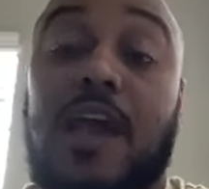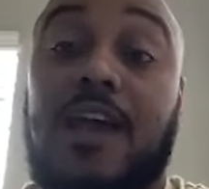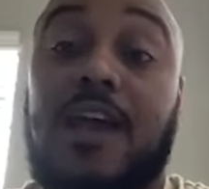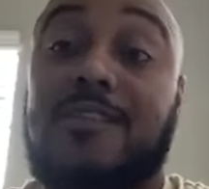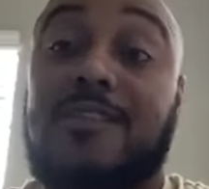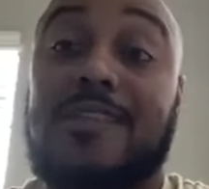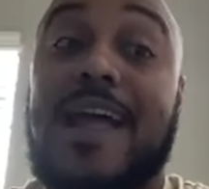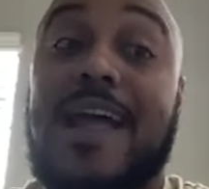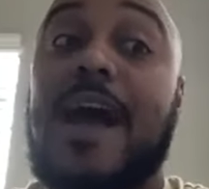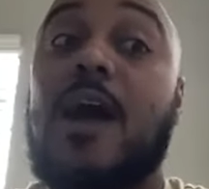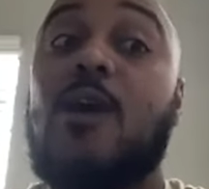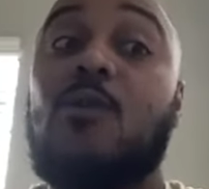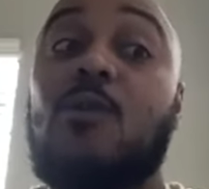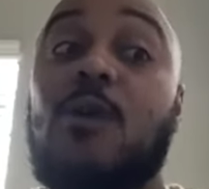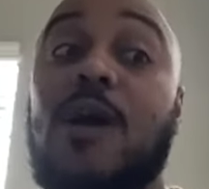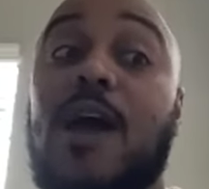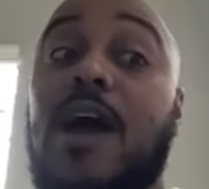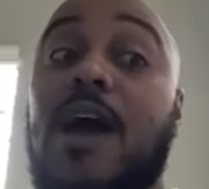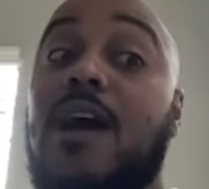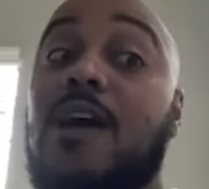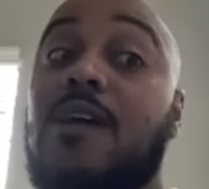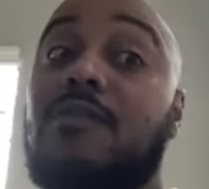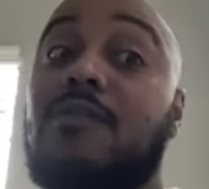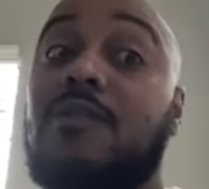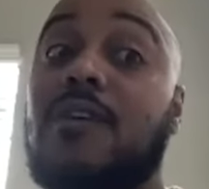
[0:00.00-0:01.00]
now
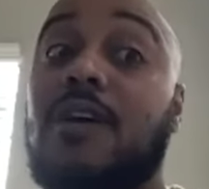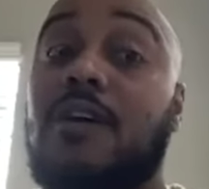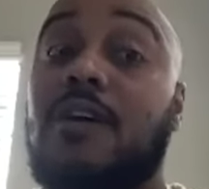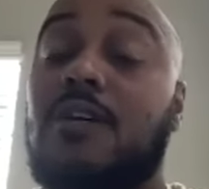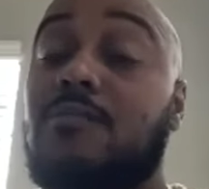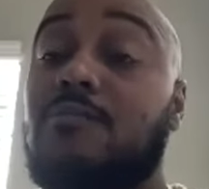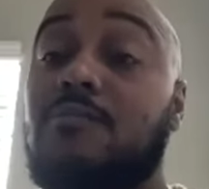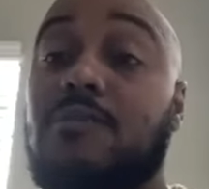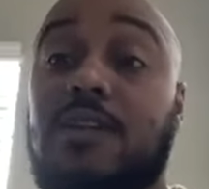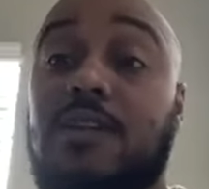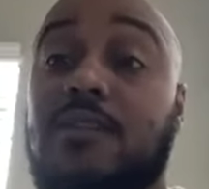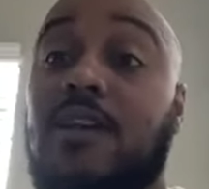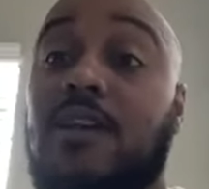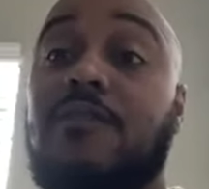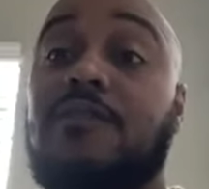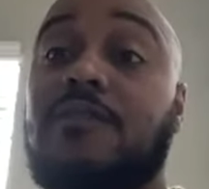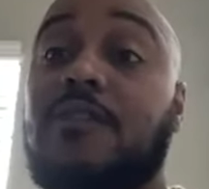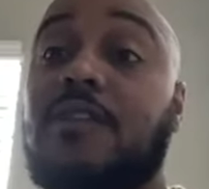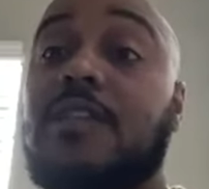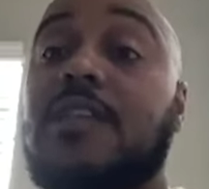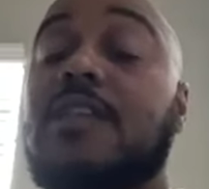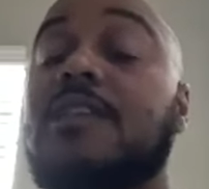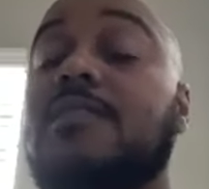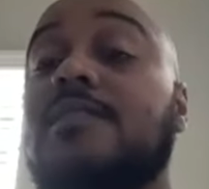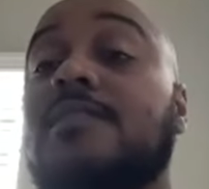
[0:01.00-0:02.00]
have a, a
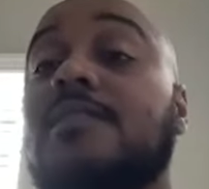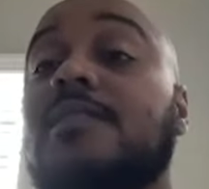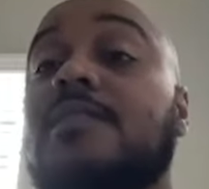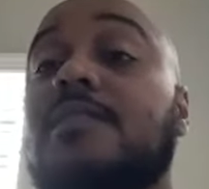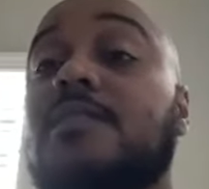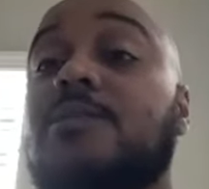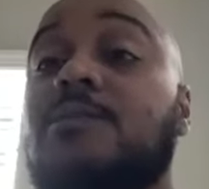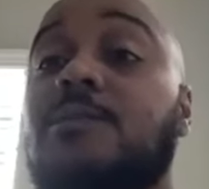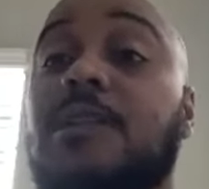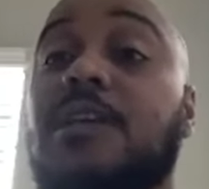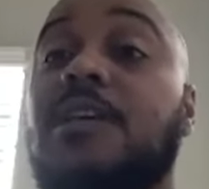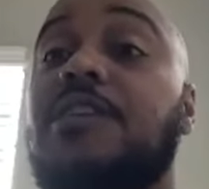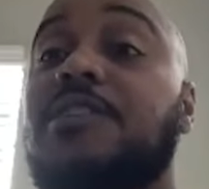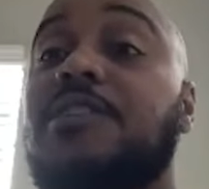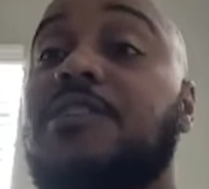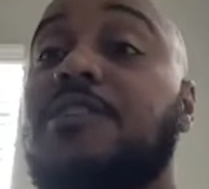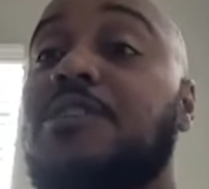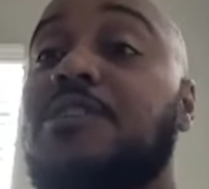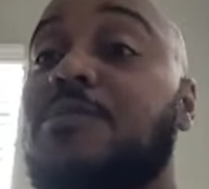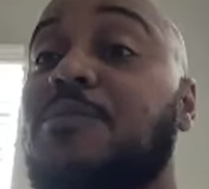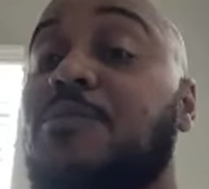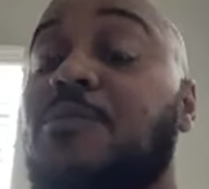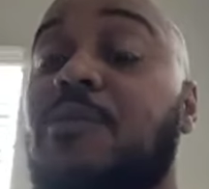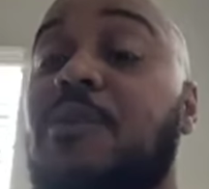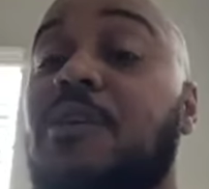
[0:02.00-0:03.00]
definitely consistent
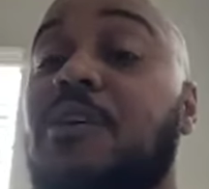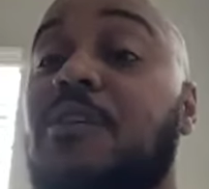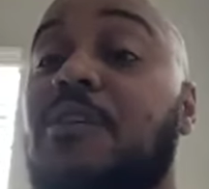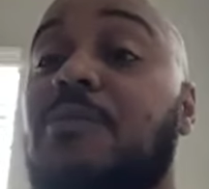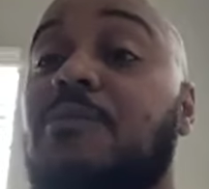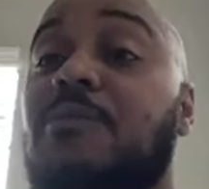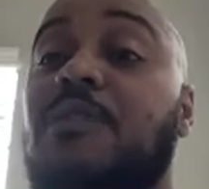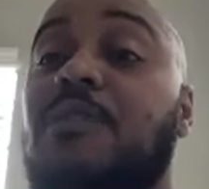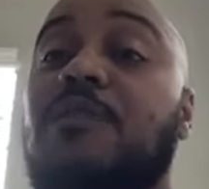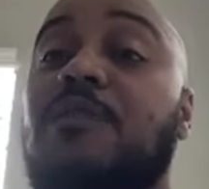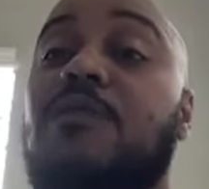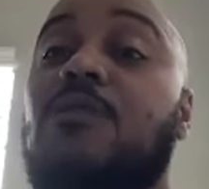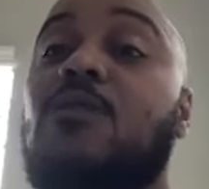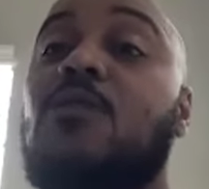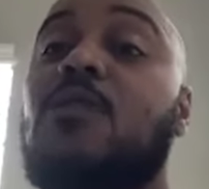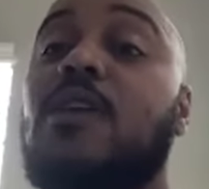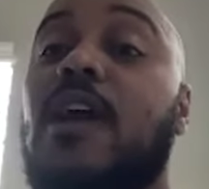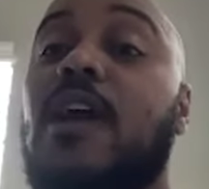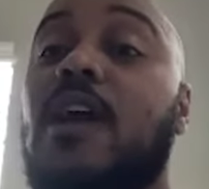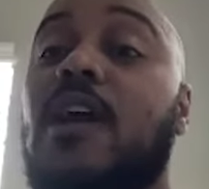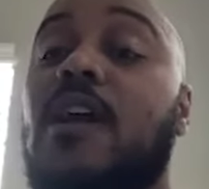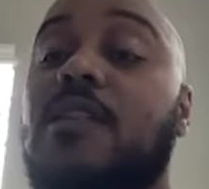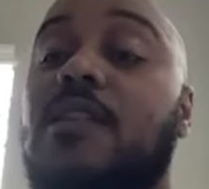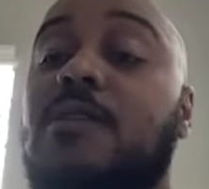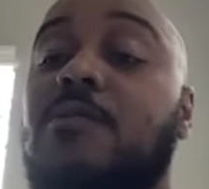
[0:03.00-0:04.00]
relationship where
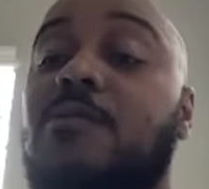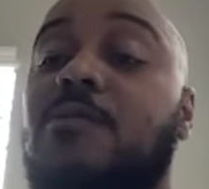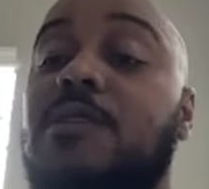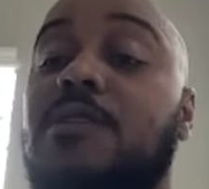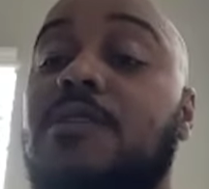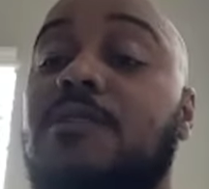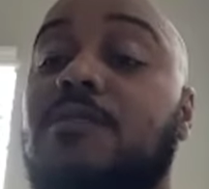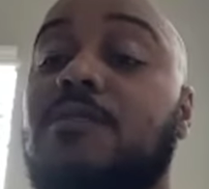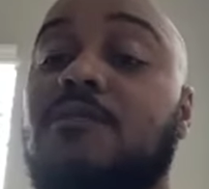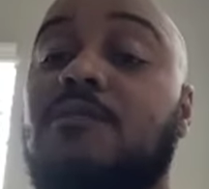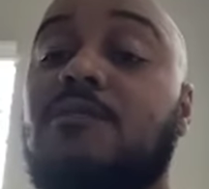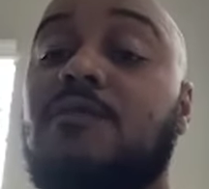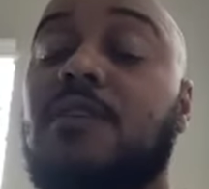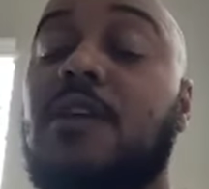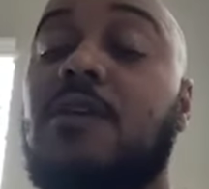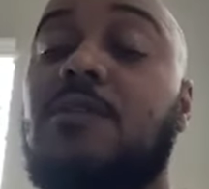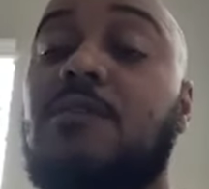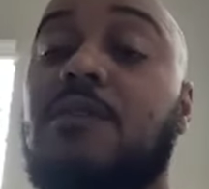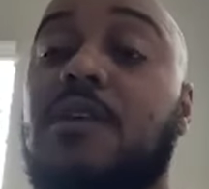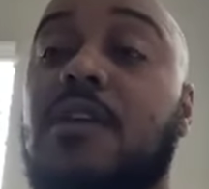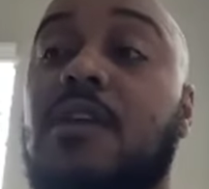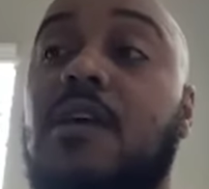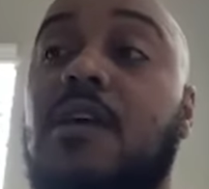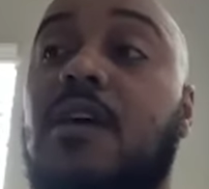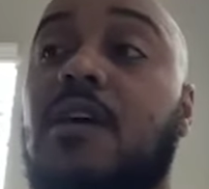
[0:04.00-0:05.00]
beforehand it was
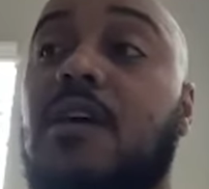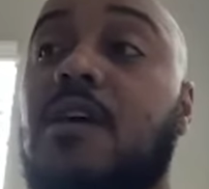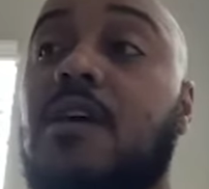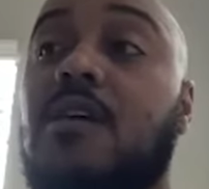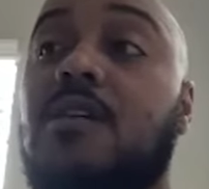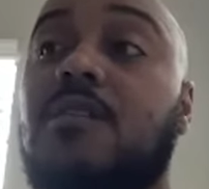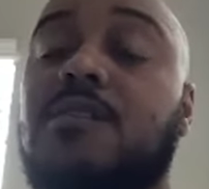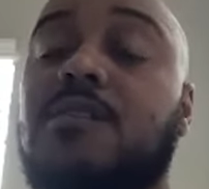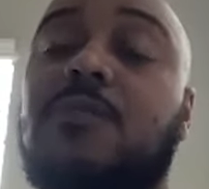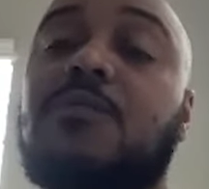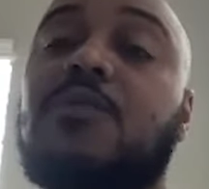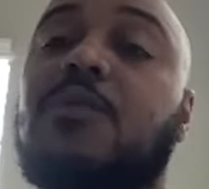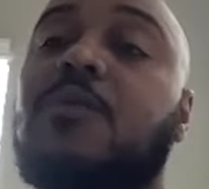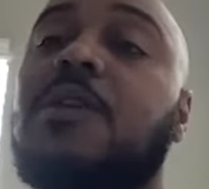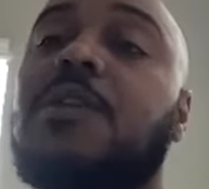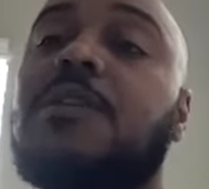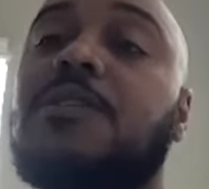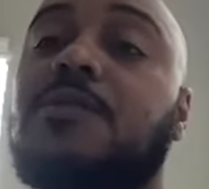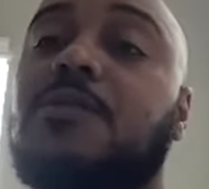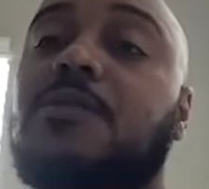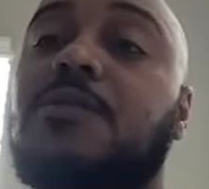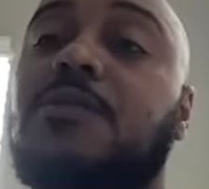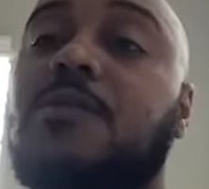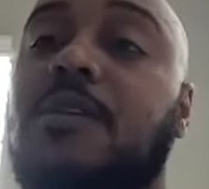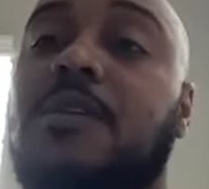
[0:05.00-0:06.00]
very uh,
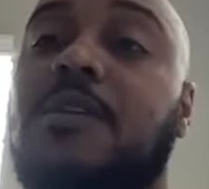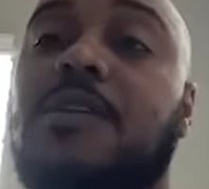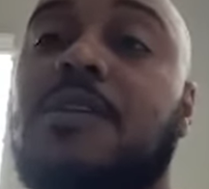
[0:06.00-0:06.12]
temperamental.